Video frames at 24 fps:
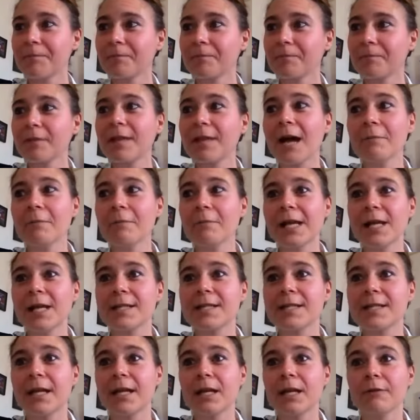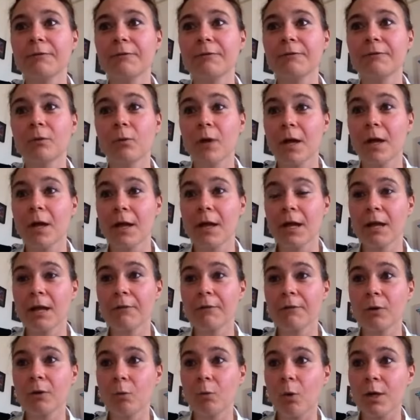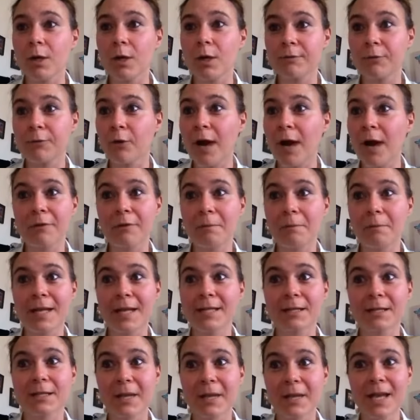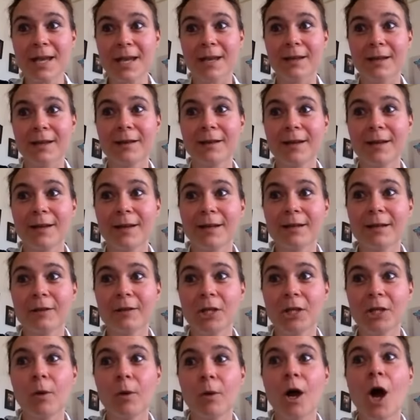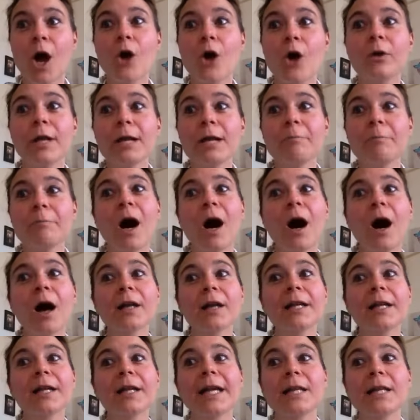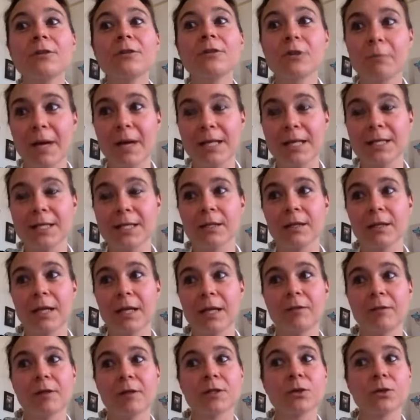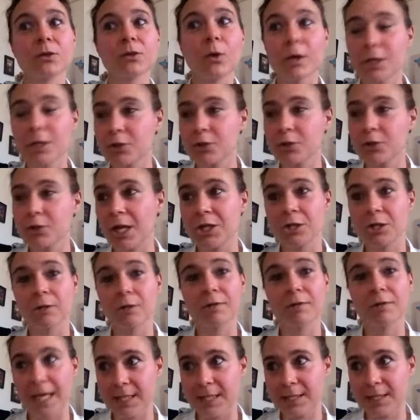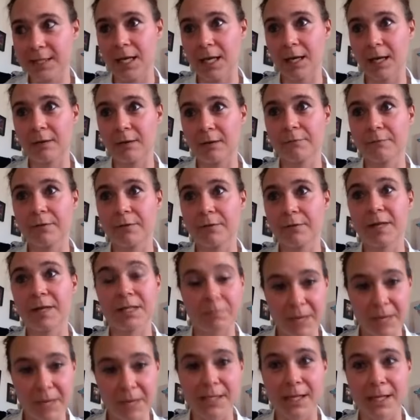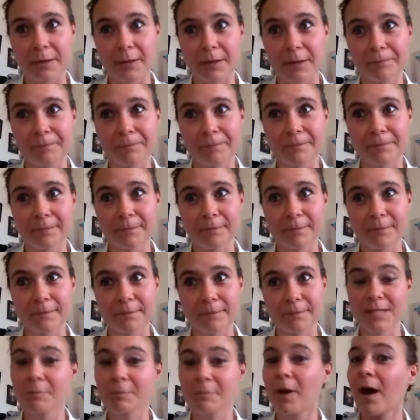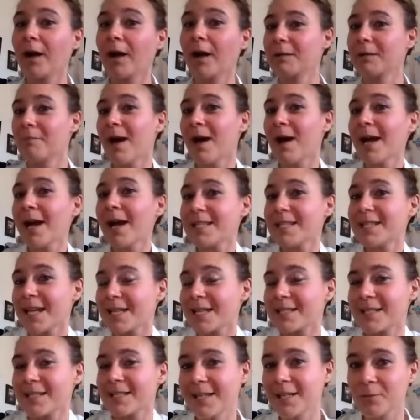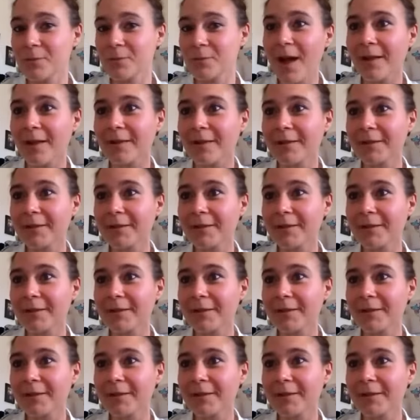that means that if it if it was forever meant to be you are only partly instrumental in this orchestration of destiny for this meeting it's partly my destiny as well